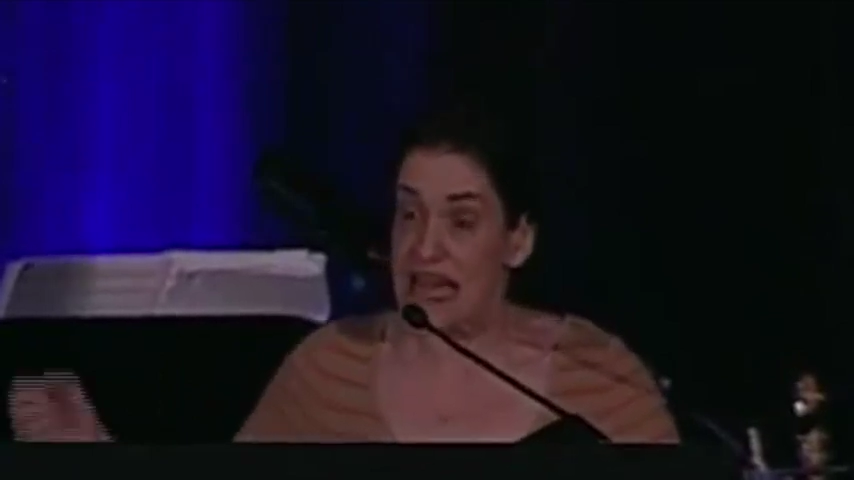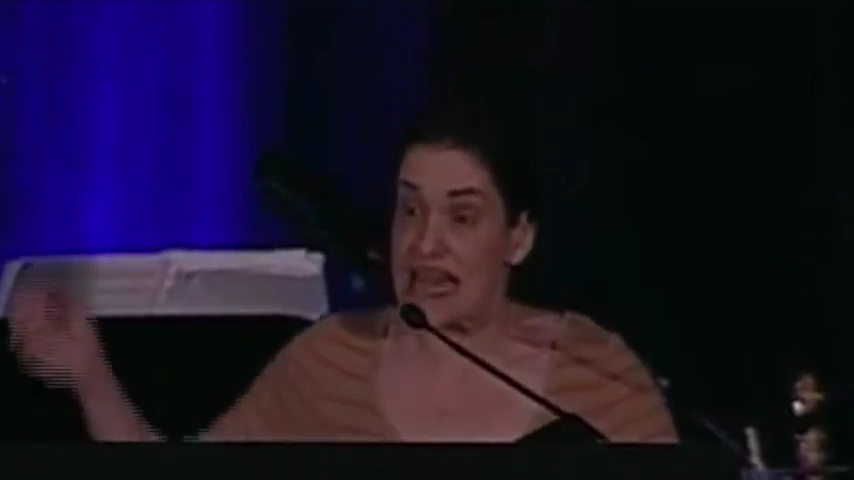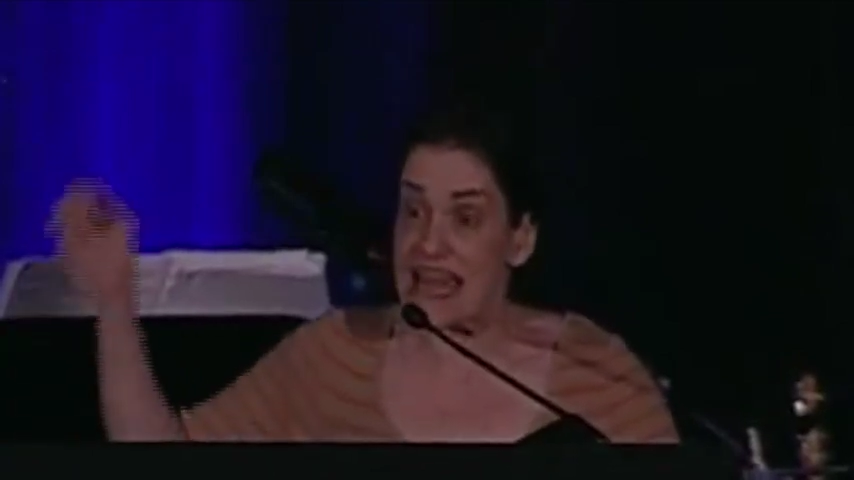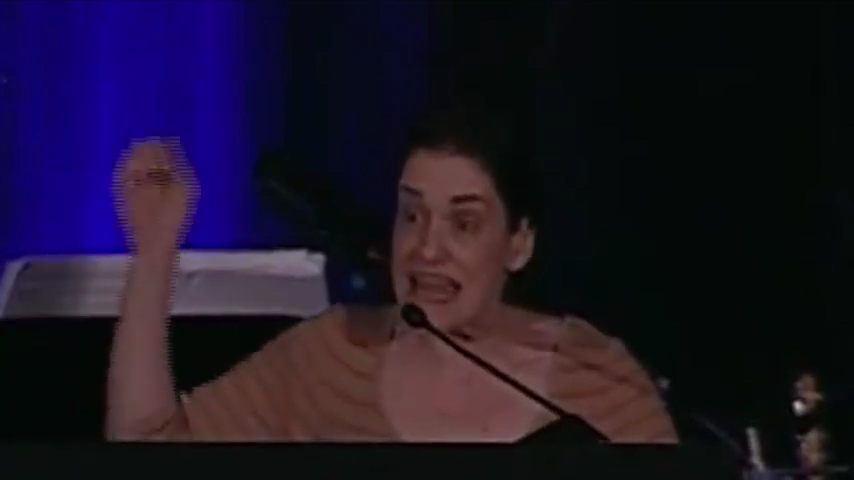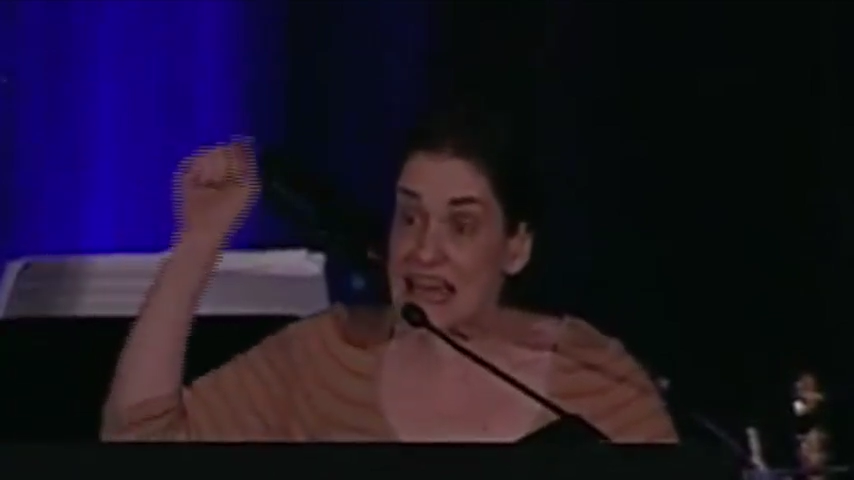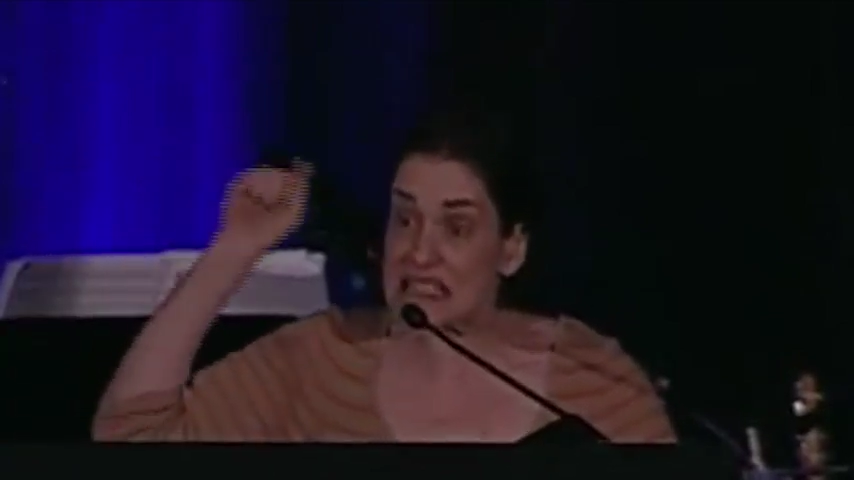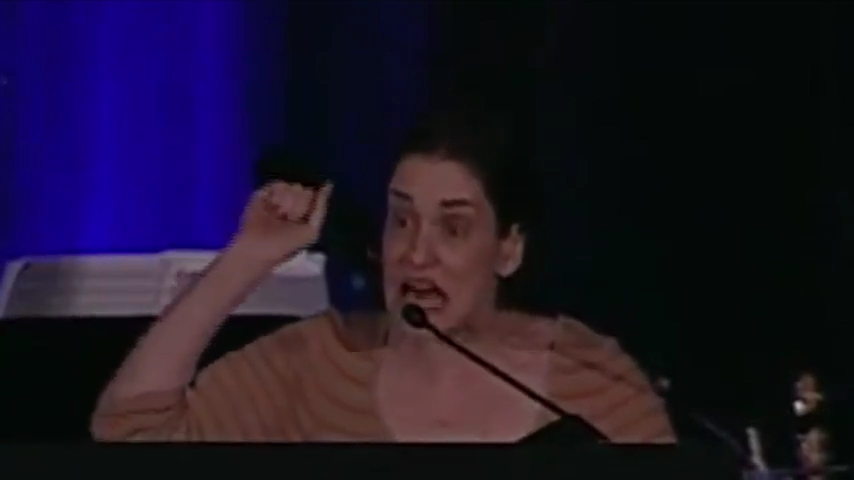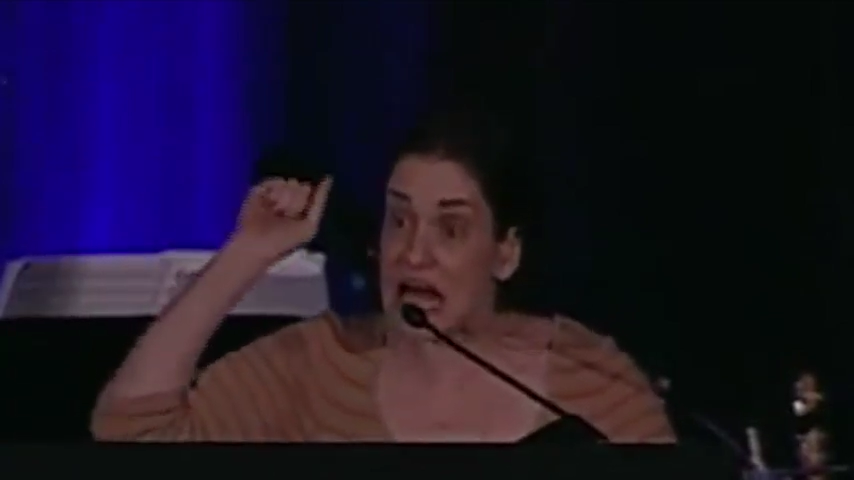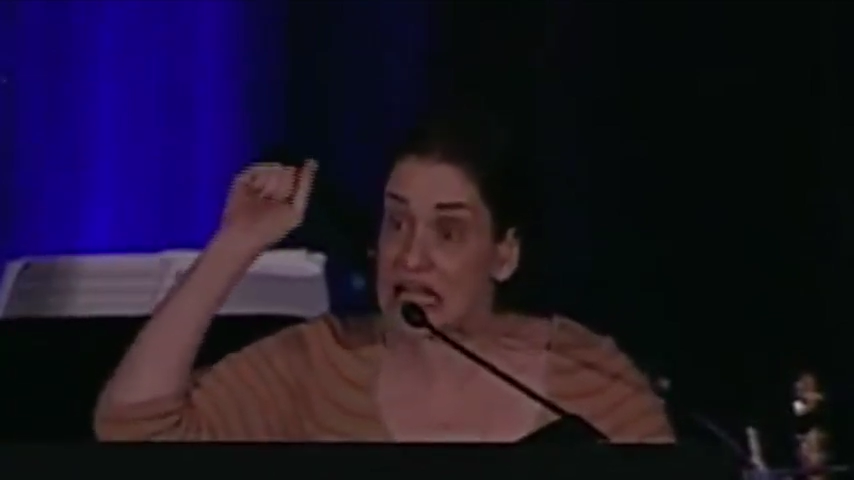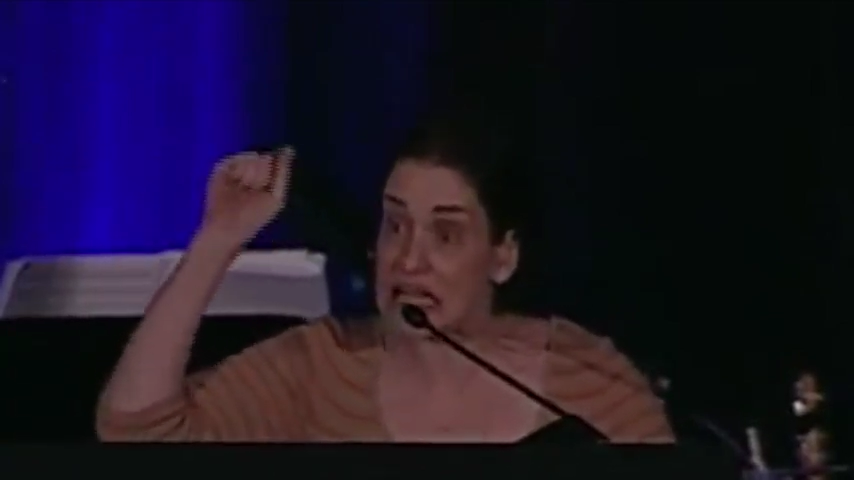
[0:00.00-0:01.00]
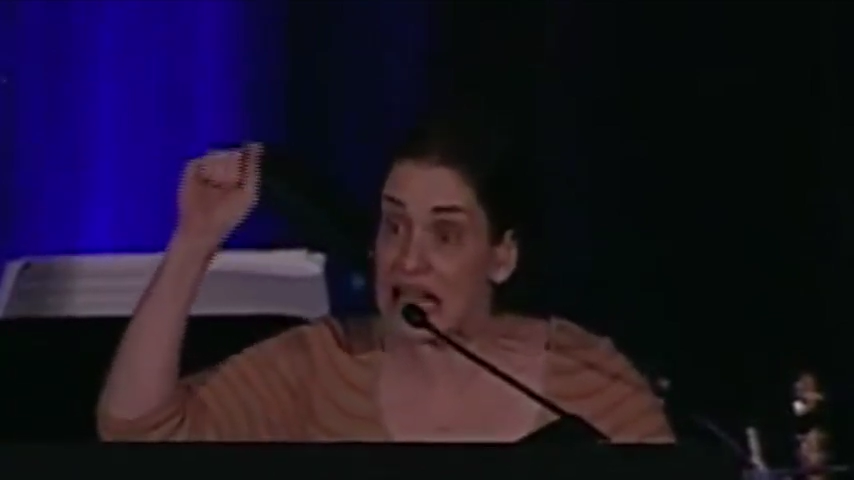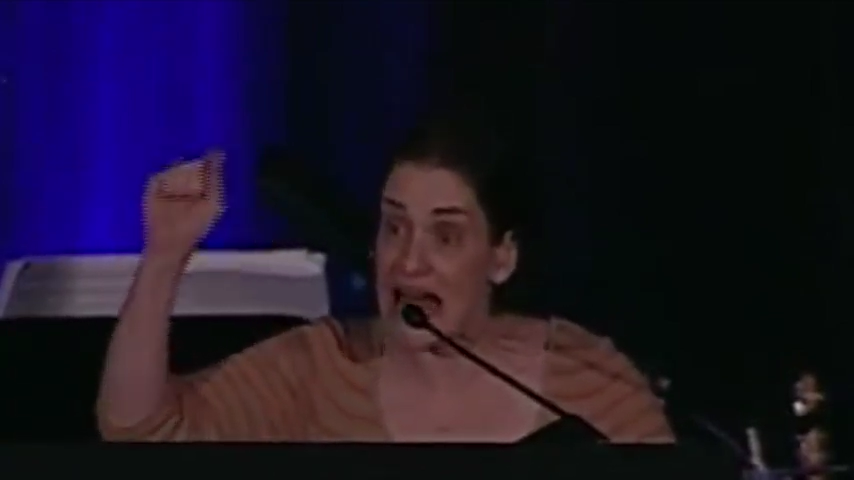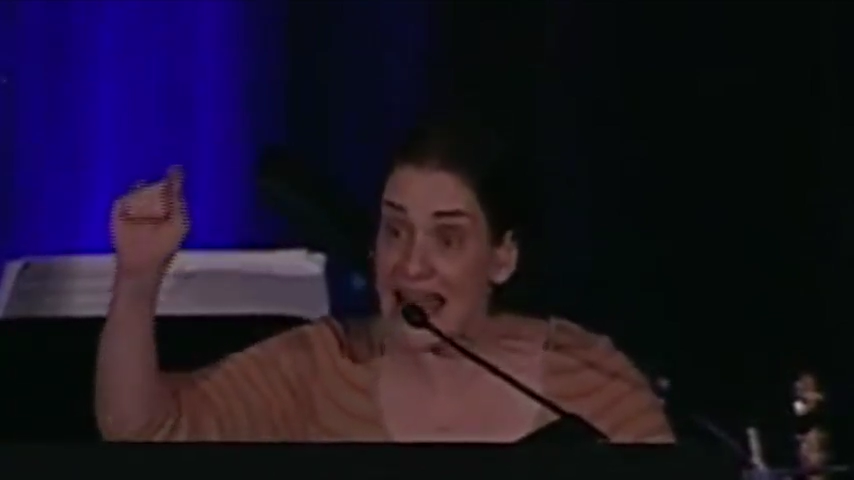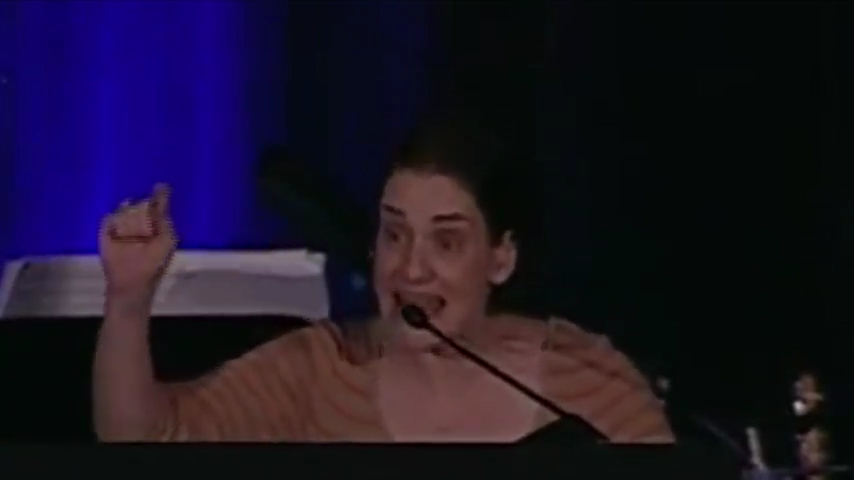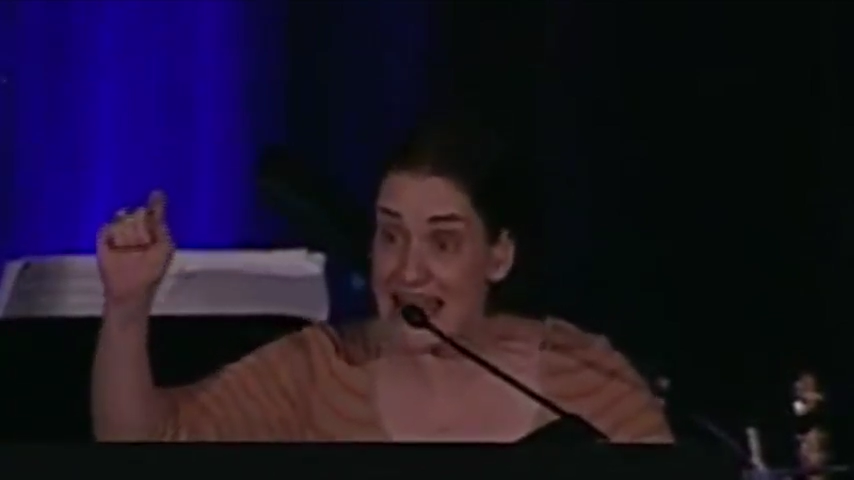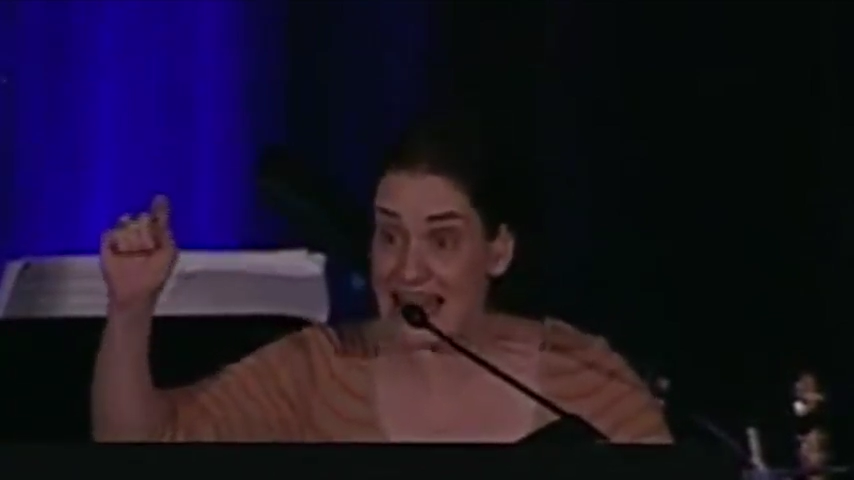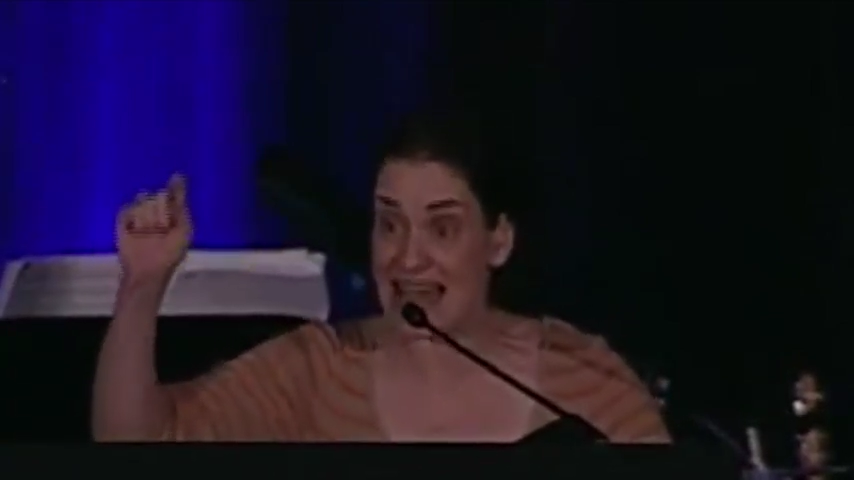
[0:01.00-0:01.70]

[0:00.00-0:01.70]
He is a lion.